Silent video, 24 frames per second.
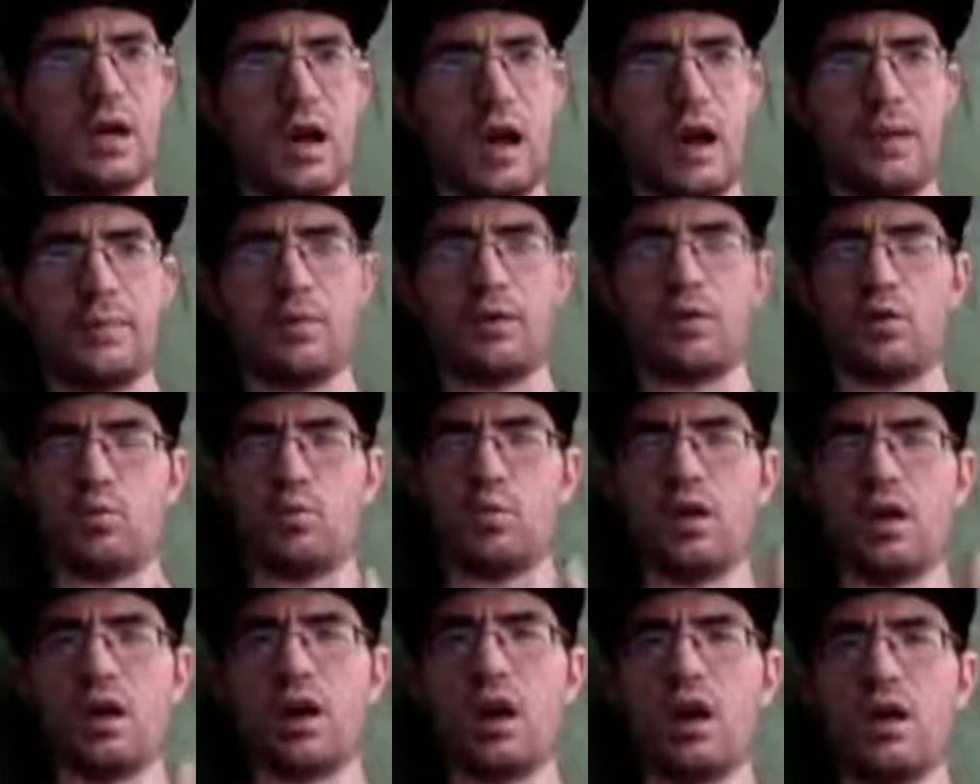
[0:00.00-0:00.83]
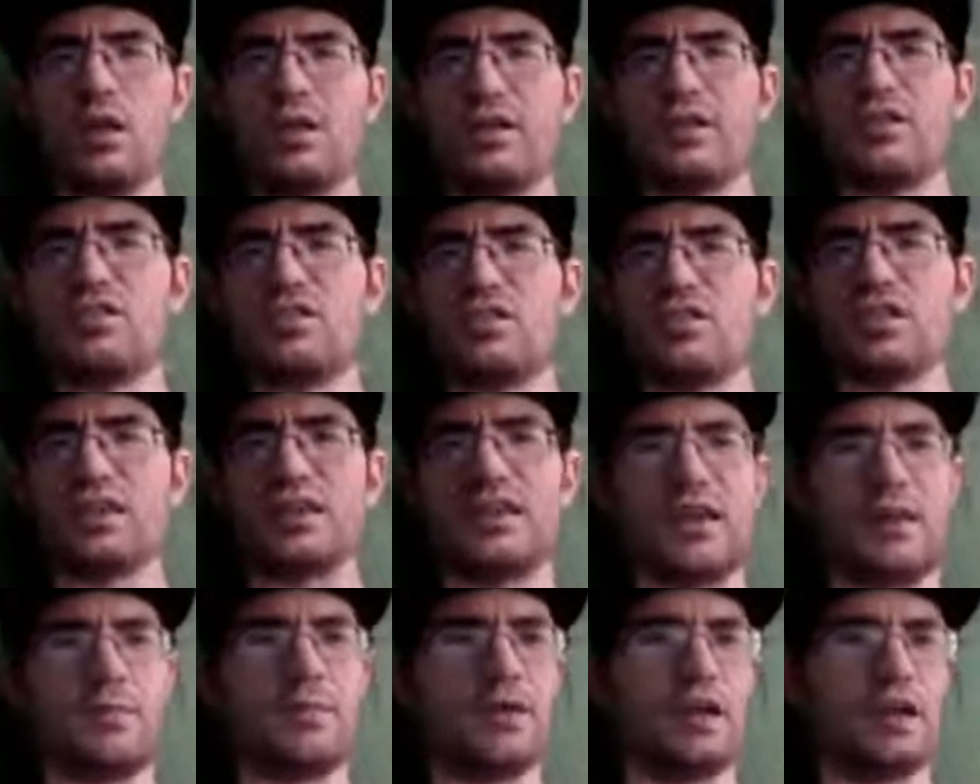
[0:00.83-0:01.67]
I mean, we're all into the
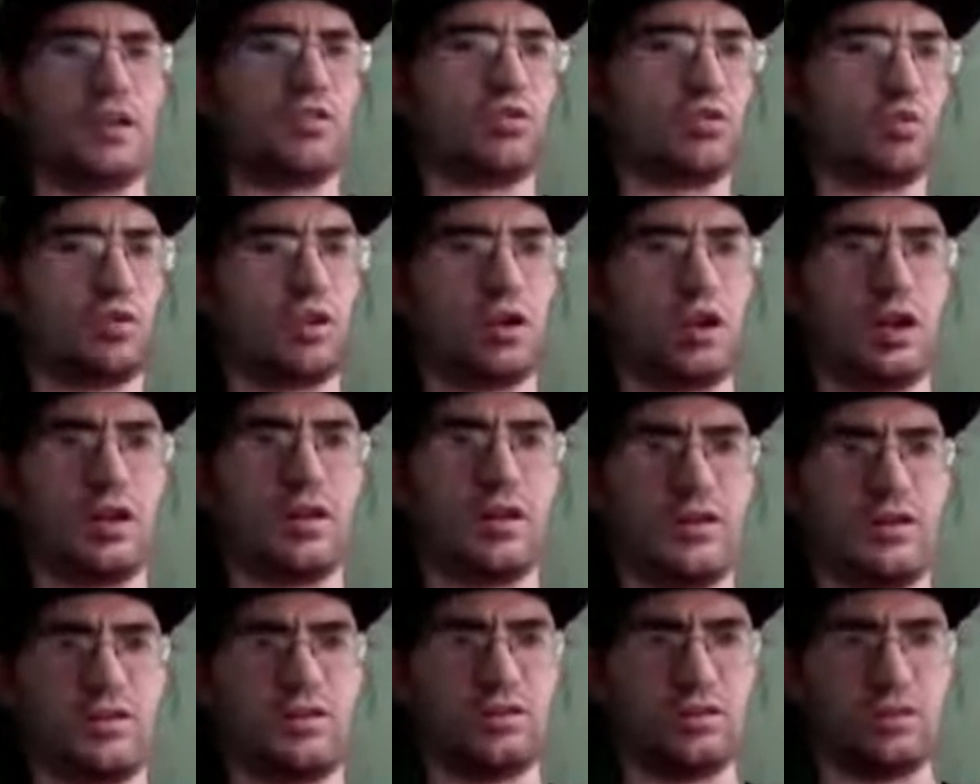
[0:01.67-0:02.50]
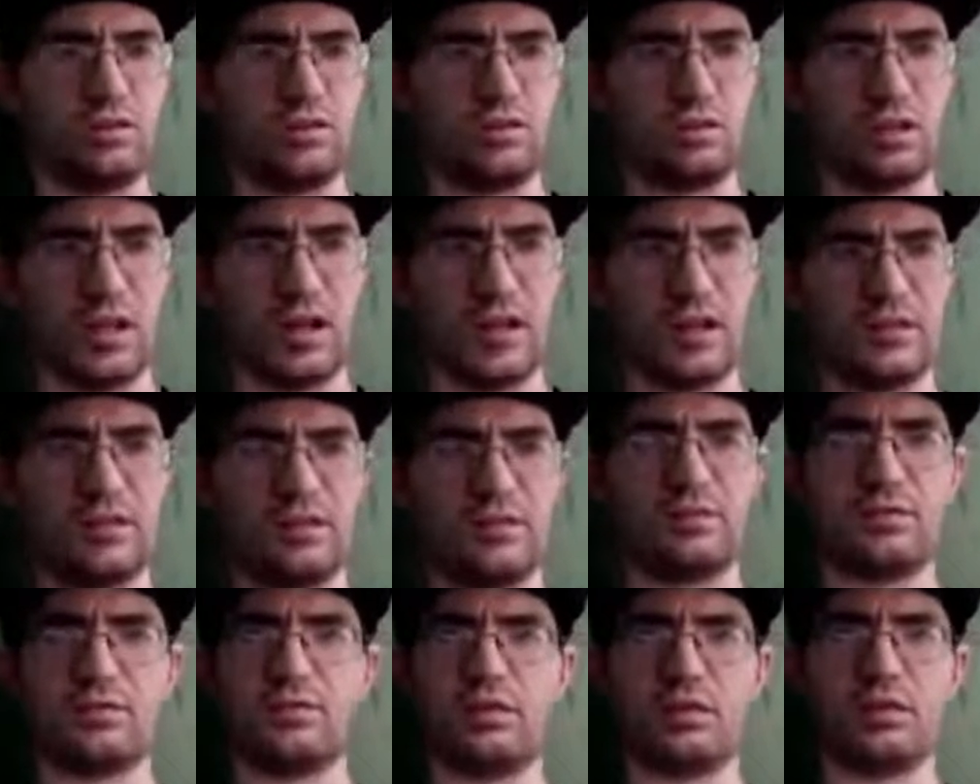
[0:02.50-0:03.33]
gimmicks. We're all into like
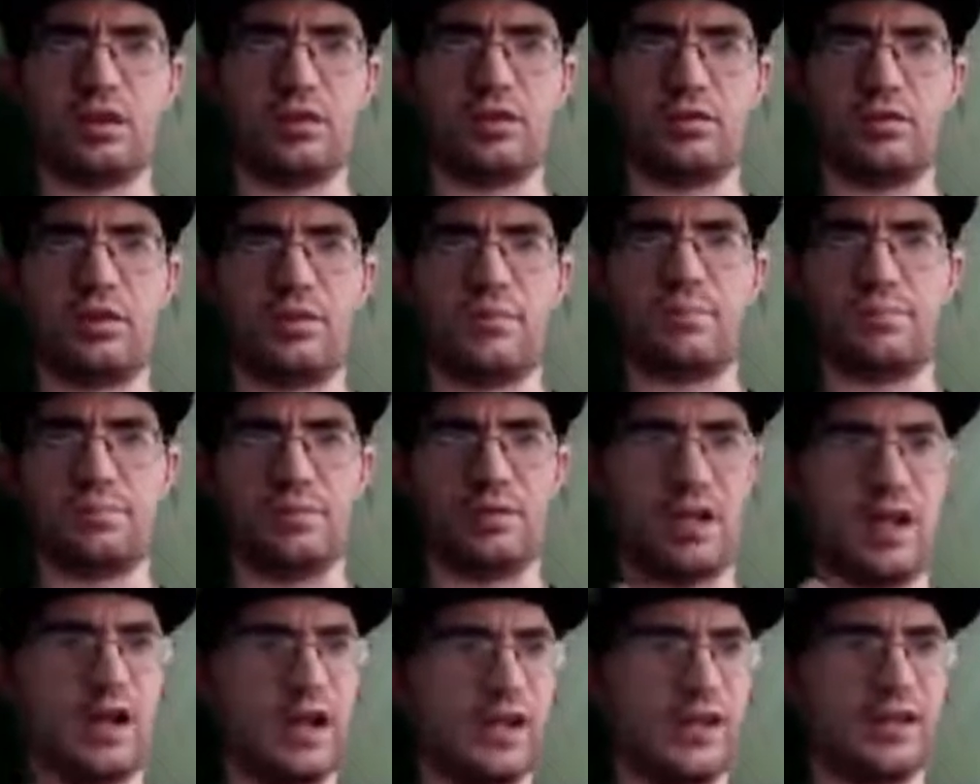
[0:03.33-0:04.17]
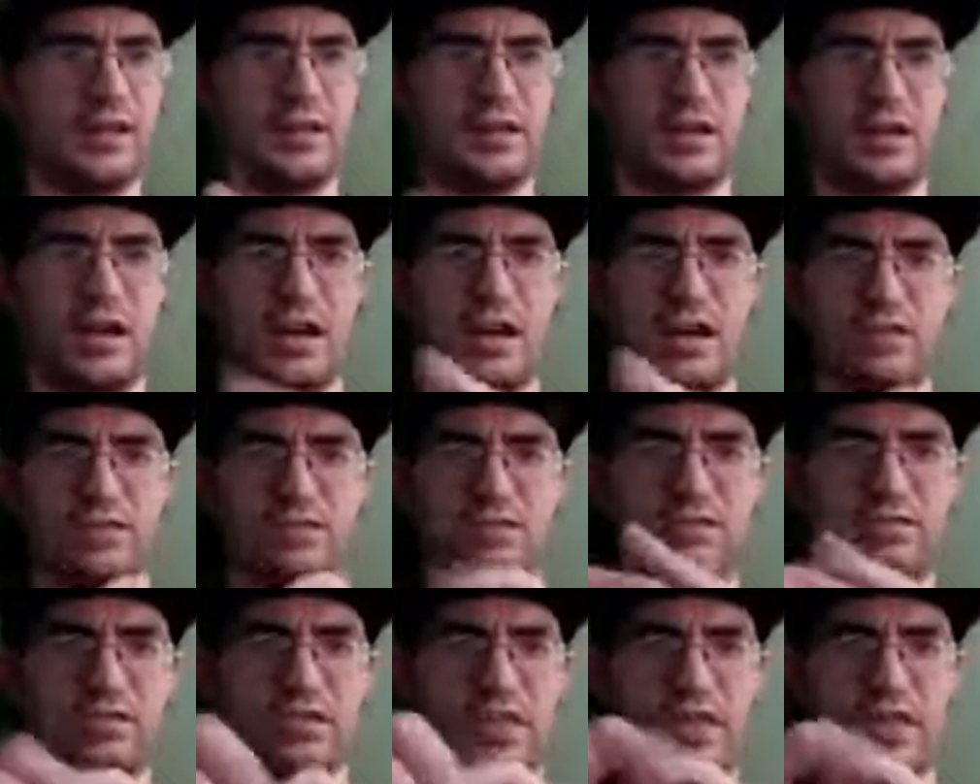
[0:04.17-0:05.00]
the blood,
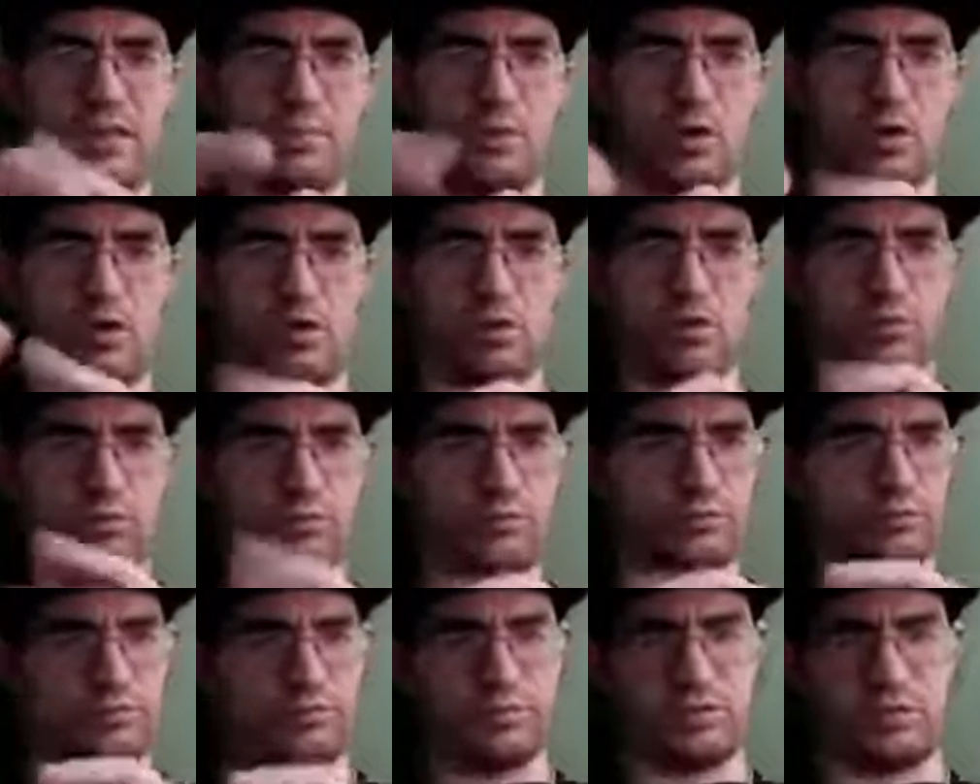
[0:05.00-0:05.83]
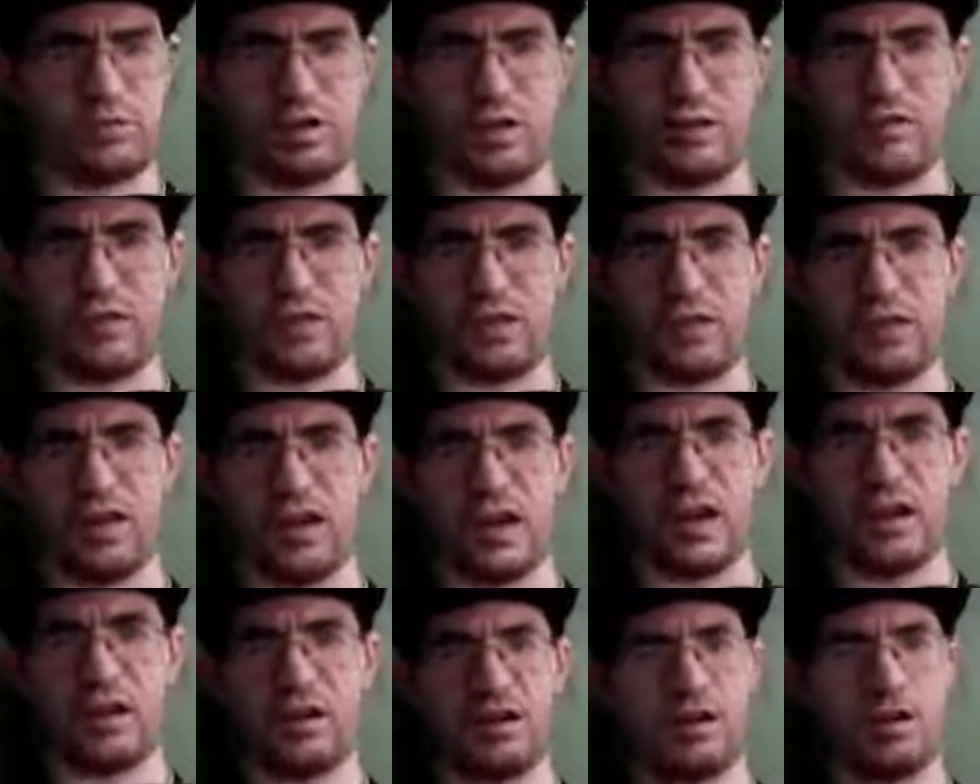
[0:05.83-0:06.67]
guts, emo stuff like
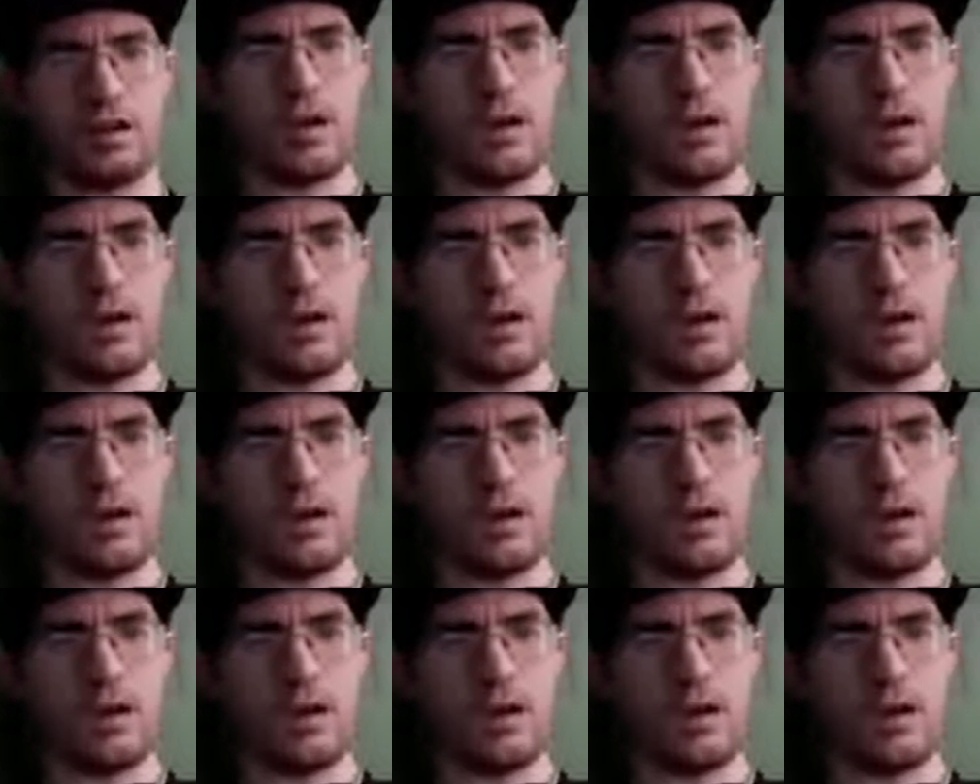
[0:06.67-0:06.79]
that.